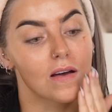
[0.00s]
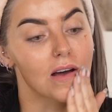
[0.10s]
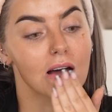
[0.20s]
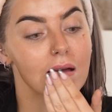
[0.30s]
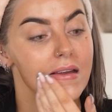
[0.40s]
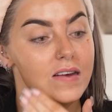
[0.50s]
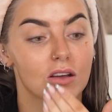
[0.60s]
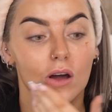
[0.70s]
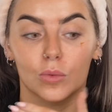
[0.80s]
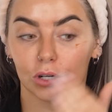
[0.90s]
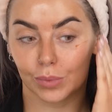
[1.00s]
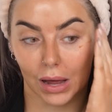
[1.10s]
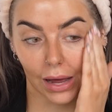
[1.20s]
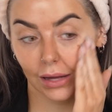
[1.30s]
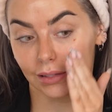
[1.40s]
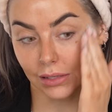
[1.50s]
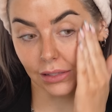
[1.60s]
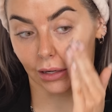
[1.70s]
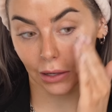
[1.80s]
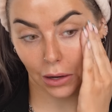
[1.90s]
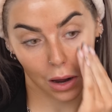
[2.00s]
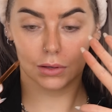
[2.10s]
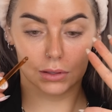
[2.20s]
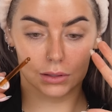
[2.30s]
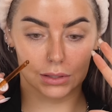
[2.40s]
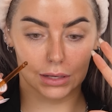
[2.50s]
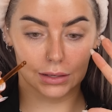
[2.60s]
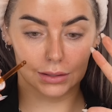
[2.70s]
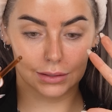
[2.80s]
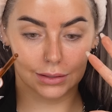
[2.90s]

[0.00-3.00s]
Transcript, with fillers: I need to go and wash my hands in a second. You see?